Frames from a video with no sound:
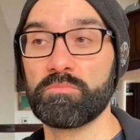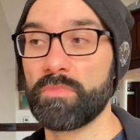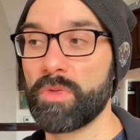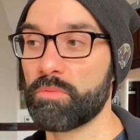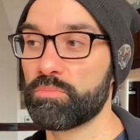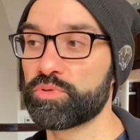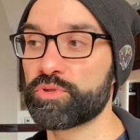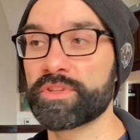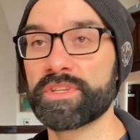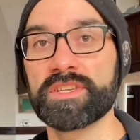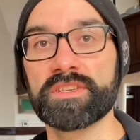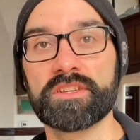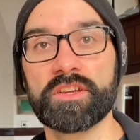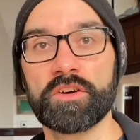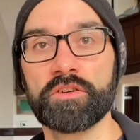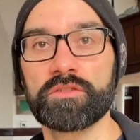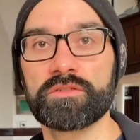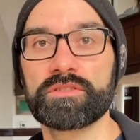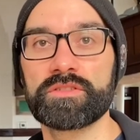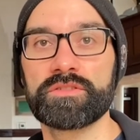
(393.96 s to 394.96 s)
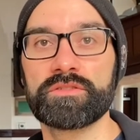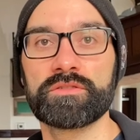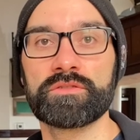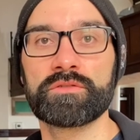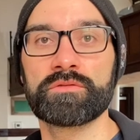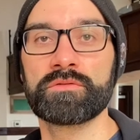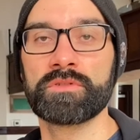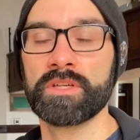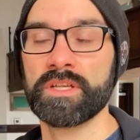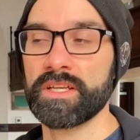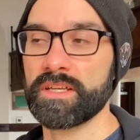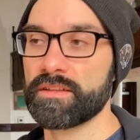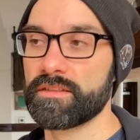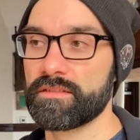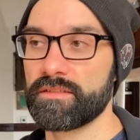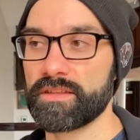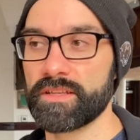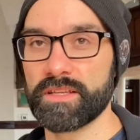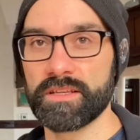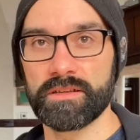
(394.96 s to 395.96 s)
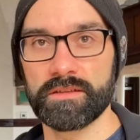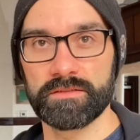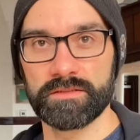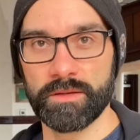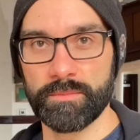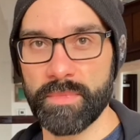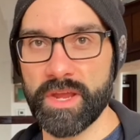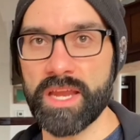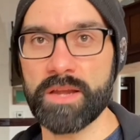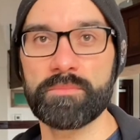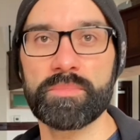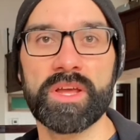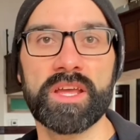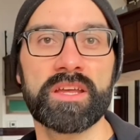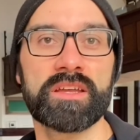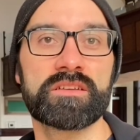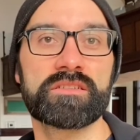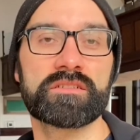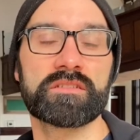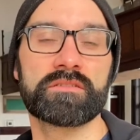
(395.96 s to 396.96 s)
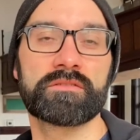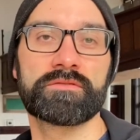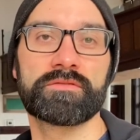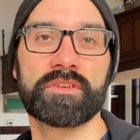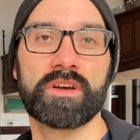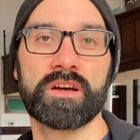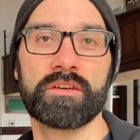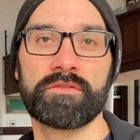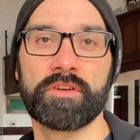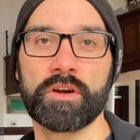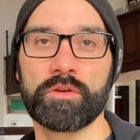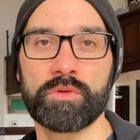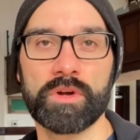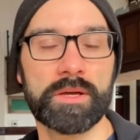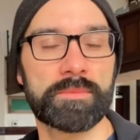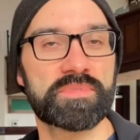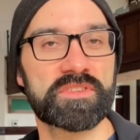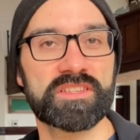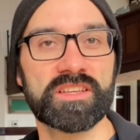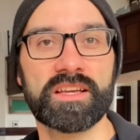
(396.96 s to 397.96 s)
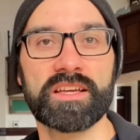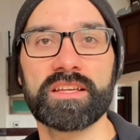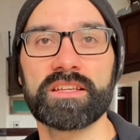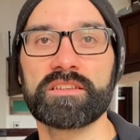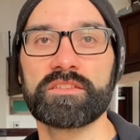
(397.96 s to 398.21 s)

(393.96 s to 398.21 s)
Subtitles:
please go to the main page of our website.